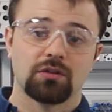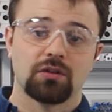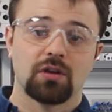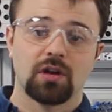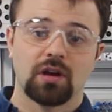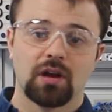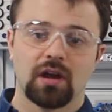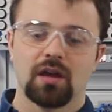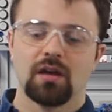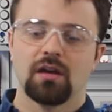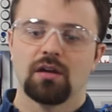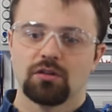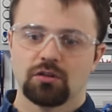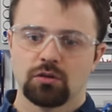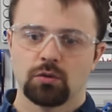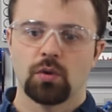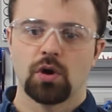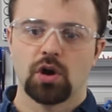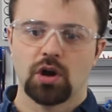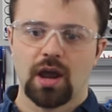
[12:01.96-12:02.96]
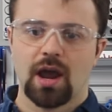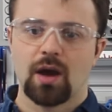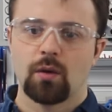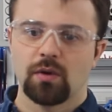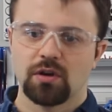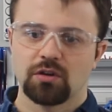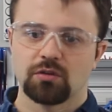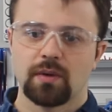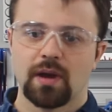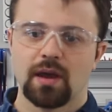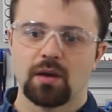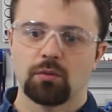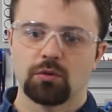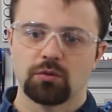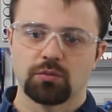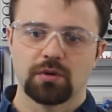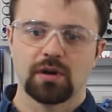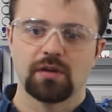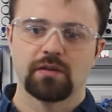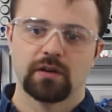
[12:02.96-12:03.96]
circuit to work out which way it
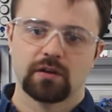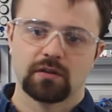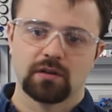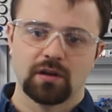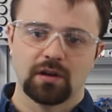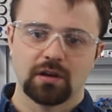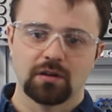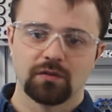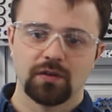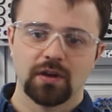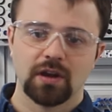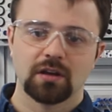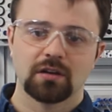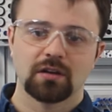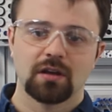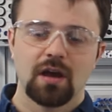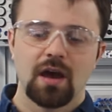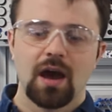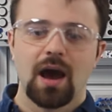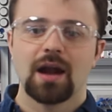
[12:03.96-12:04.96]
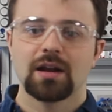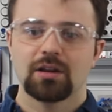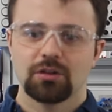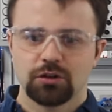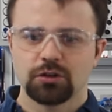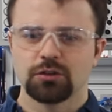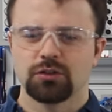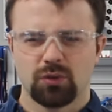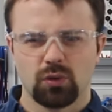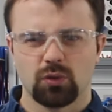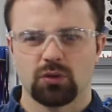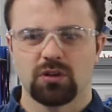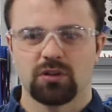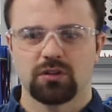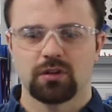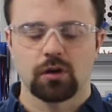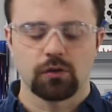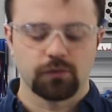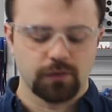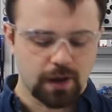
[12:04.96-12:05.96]
was previously configured, and it should sort
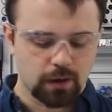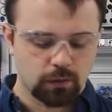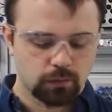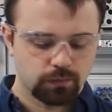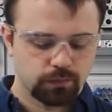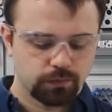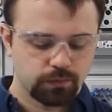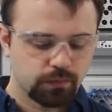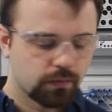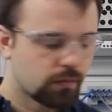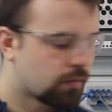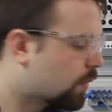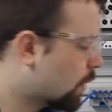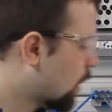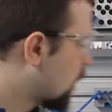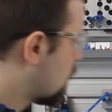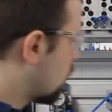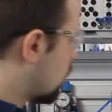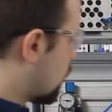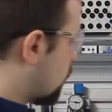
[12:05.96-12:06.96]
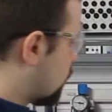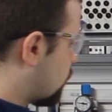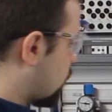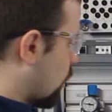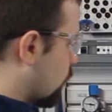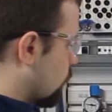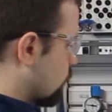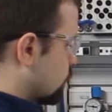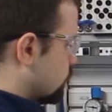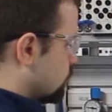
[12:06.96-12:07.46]
itself out. So,